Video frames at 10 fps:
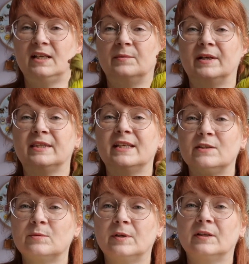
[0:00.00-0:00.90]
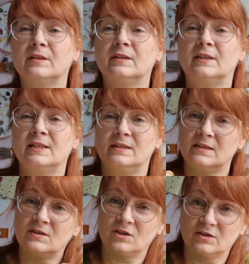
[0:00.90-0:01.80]
anyway, these are
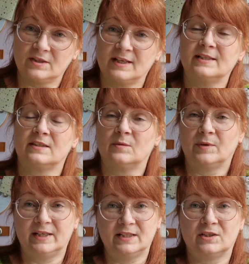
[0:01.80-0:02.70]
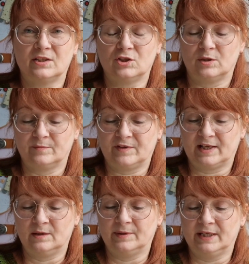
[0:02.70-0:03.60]
the sock sets that went into the shop for
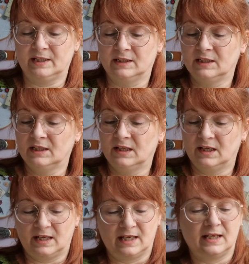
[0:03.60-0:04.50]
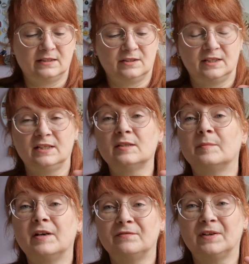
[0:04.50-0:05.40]
Halloween, and these are
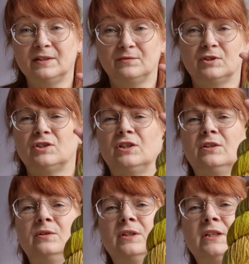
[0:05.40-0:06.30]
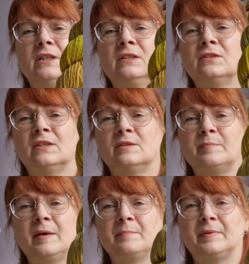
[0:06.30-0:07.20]
my favourite too. So there's
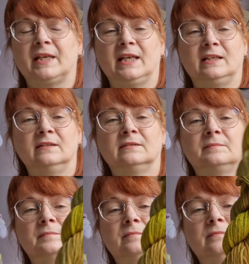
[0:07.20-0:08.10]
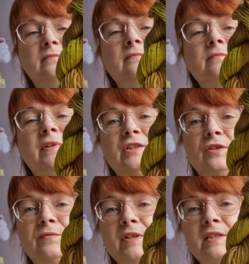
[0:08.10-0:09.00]
pumpkin, which
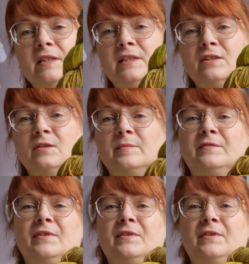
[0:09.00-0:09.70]
obviously has got my